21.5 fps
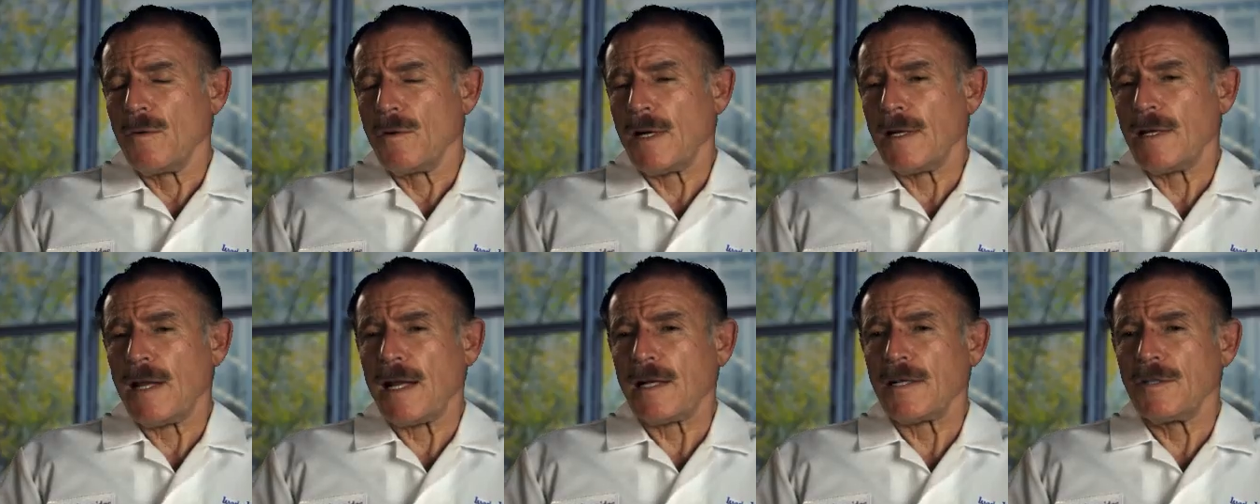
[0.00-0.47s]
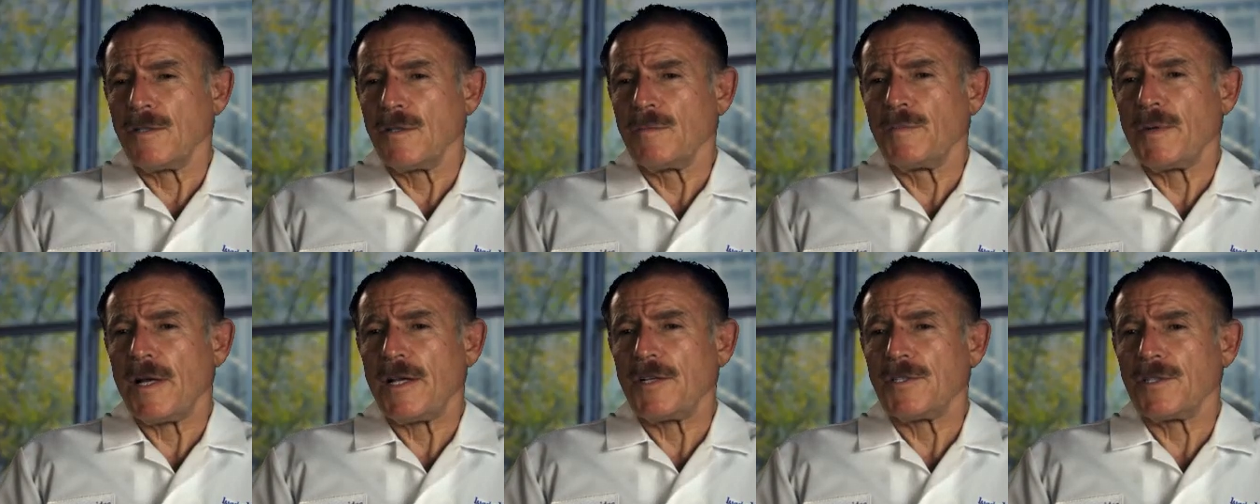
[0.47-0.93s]
What I'd like a new
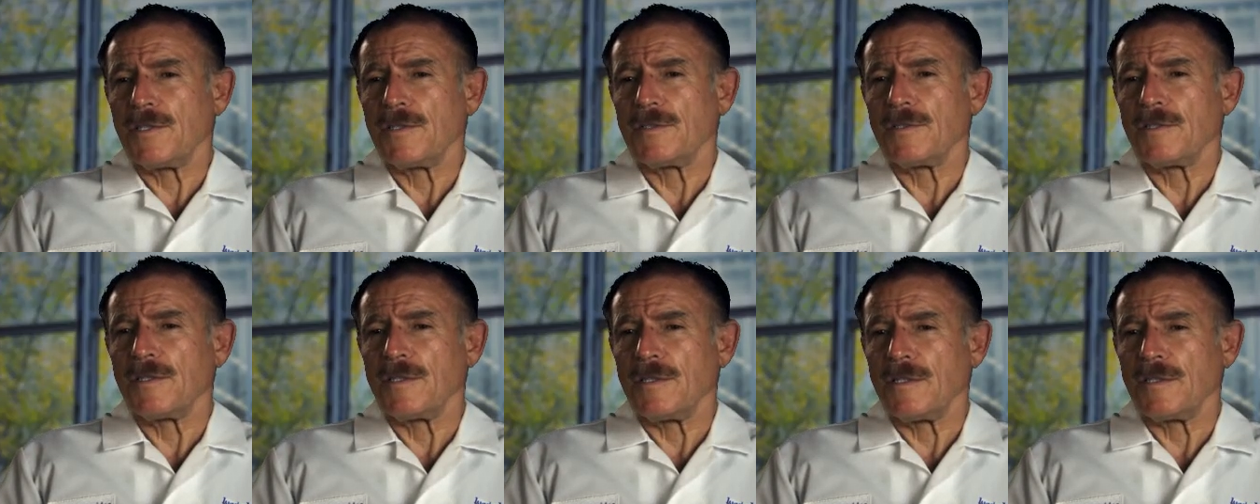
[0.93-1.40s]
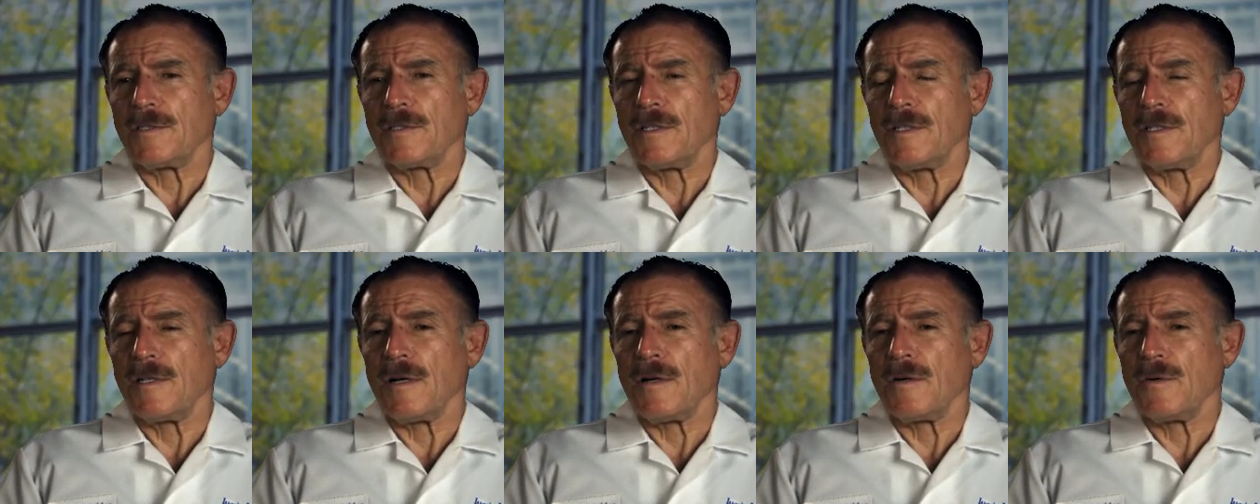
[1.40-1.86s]
patient uh,
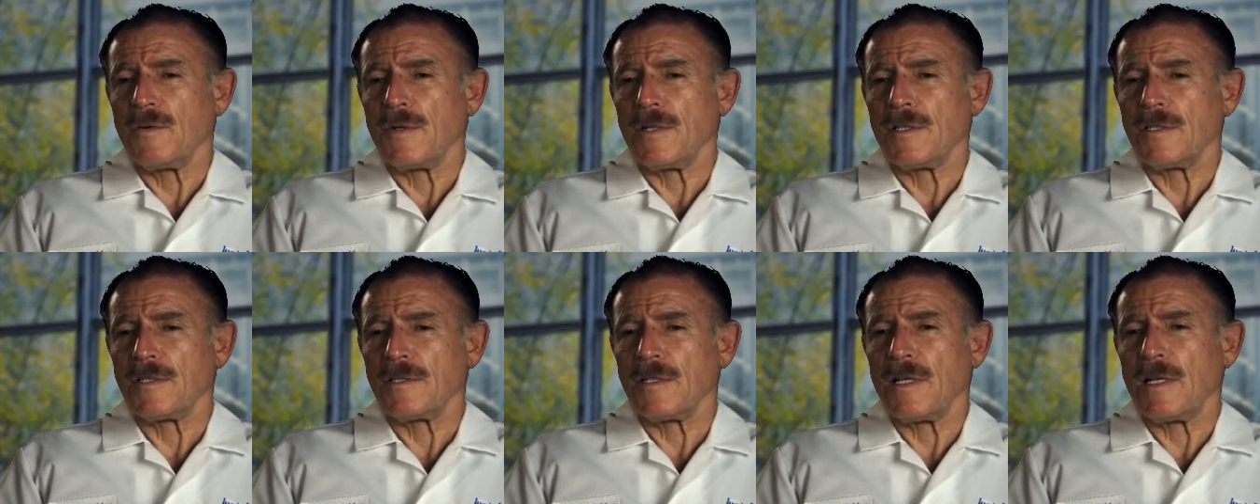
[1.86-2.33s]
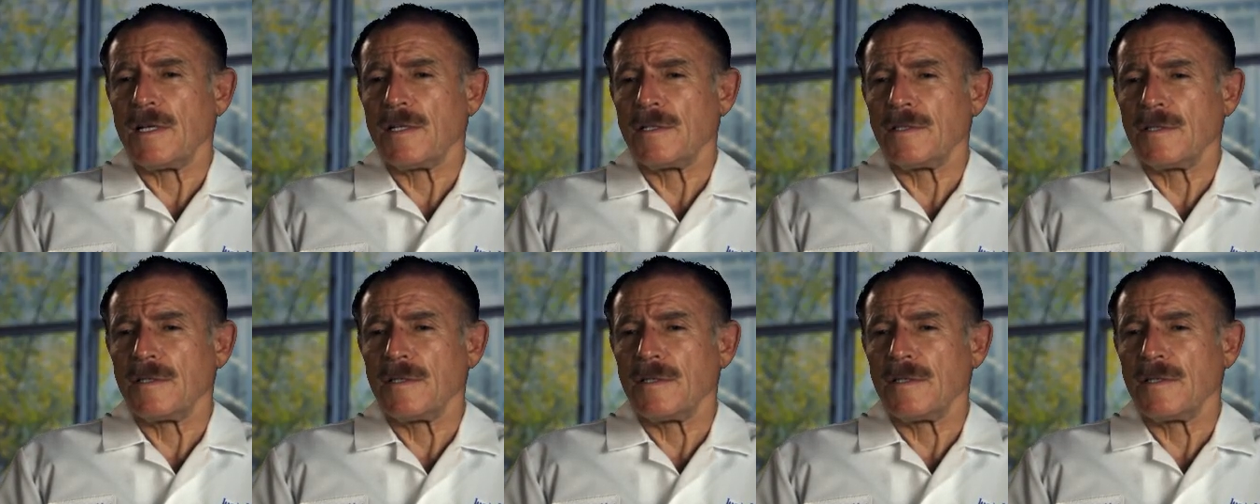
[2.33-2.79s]
to know is
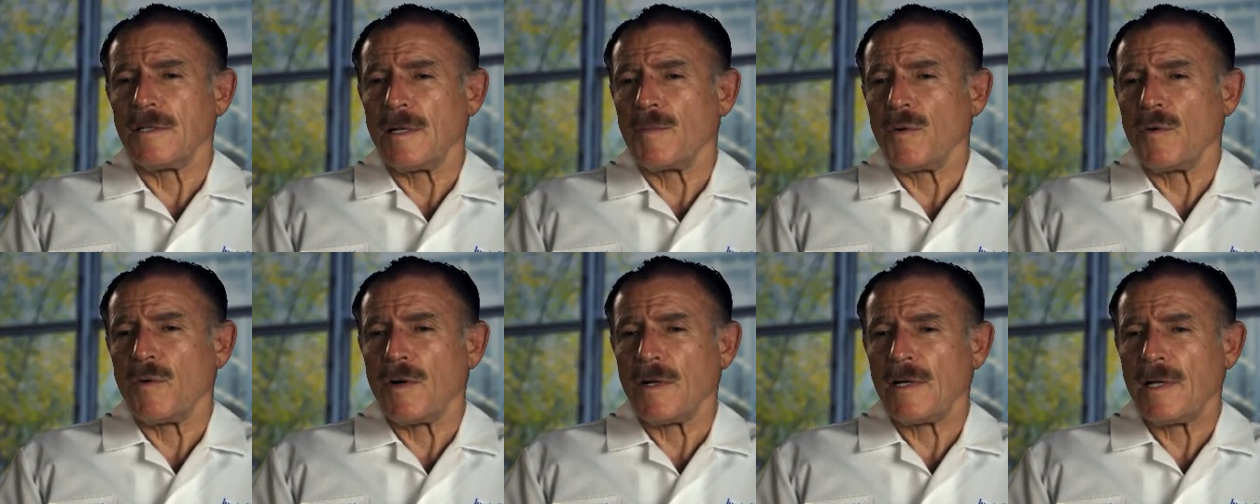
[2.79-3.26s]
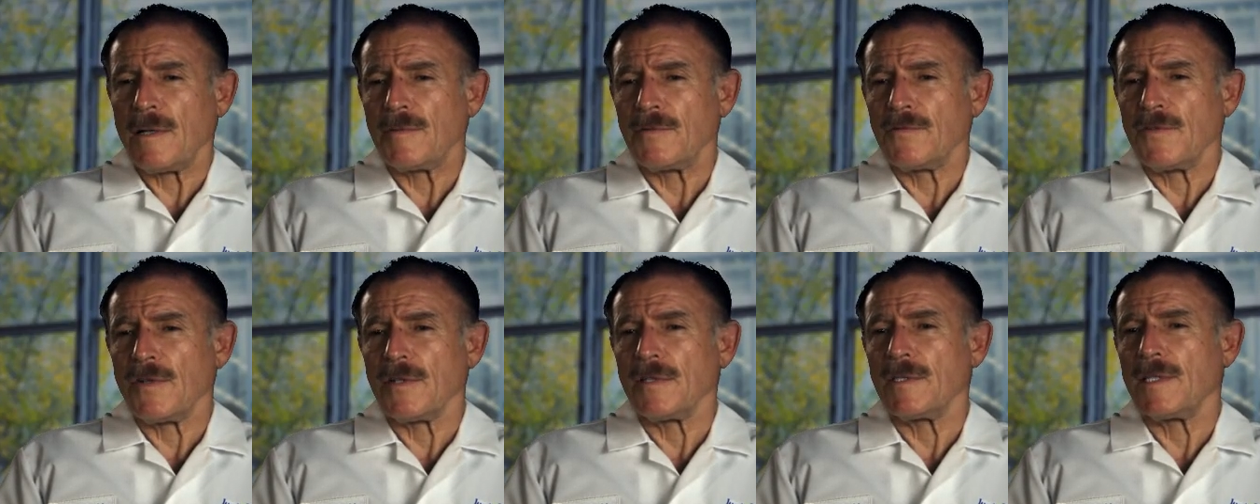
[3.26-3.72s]
that uh, number one, I'm
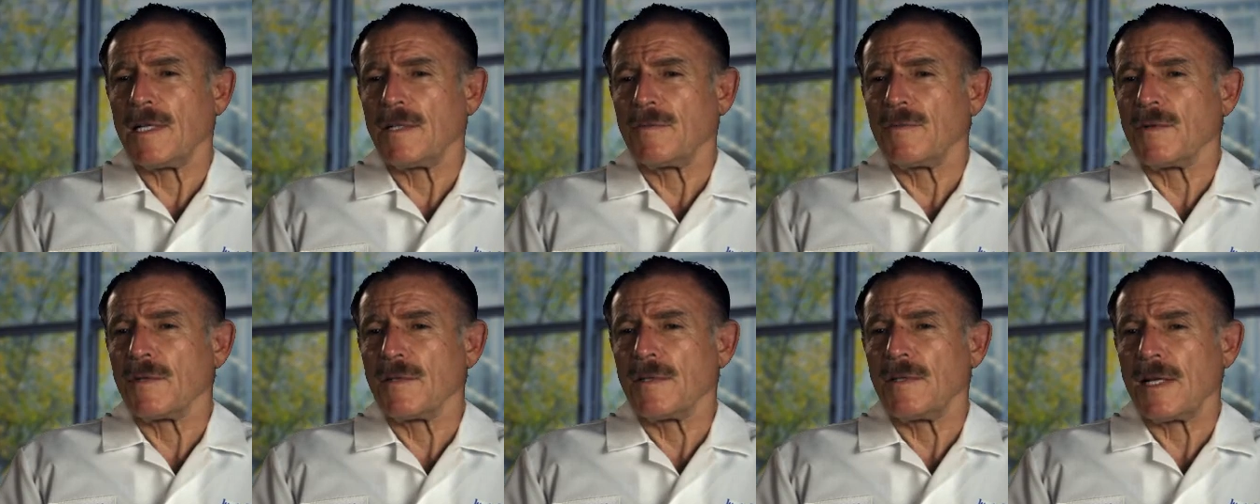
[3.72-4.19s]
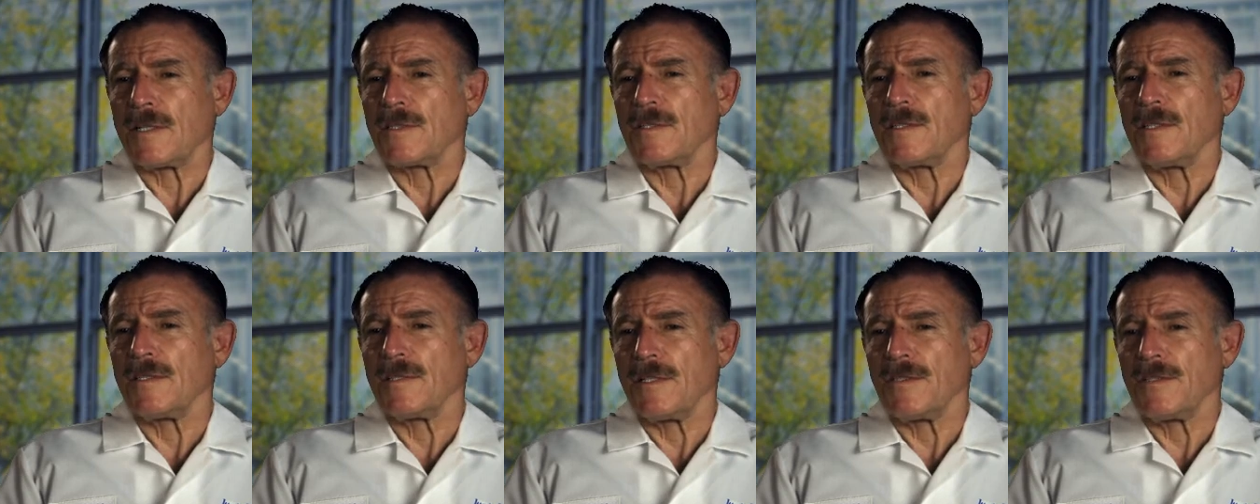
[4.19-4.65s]
affiliated with an
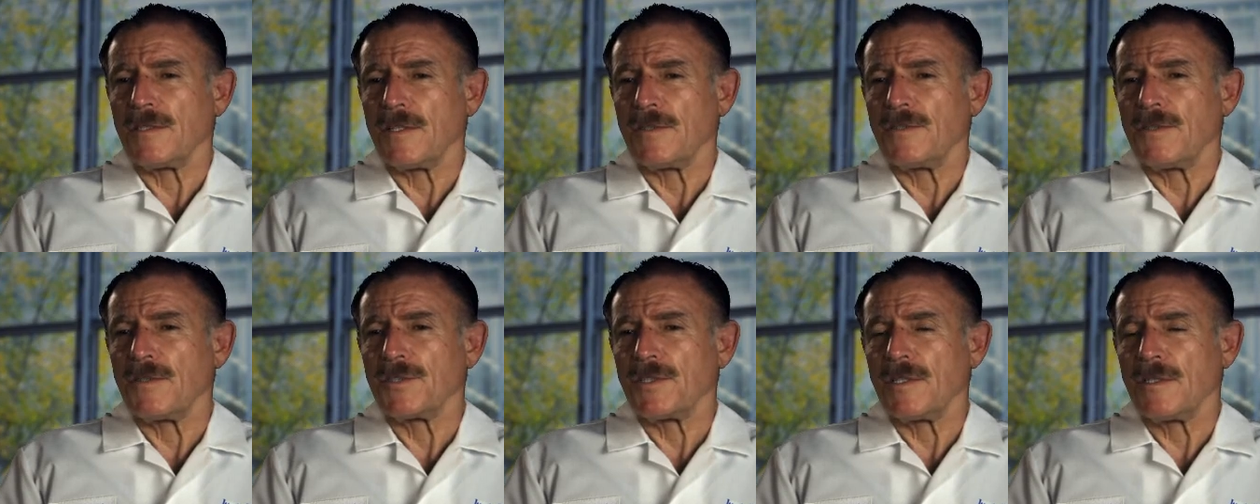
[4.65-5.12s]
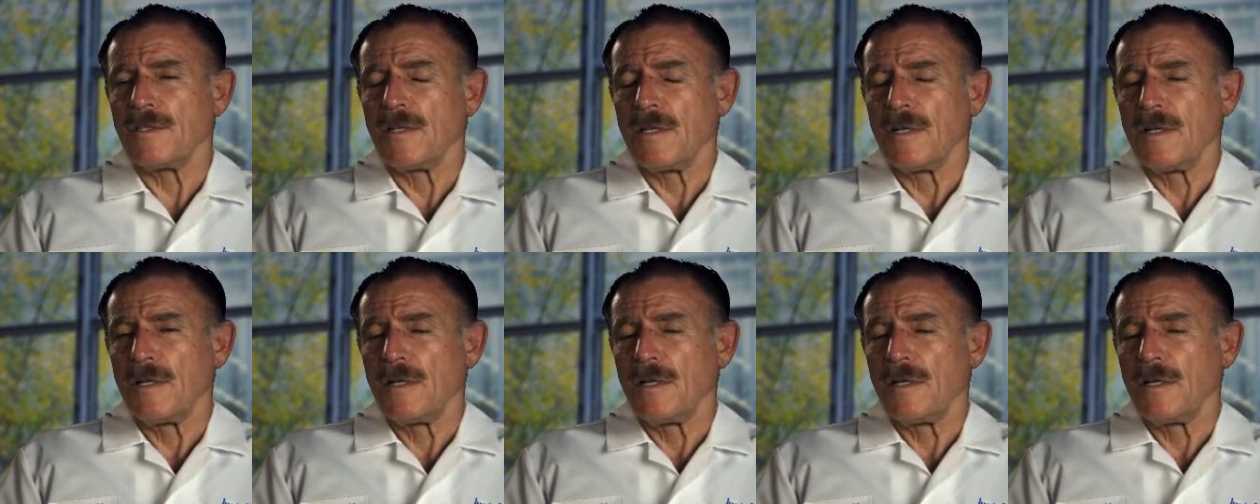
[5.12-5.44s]
excellent institution.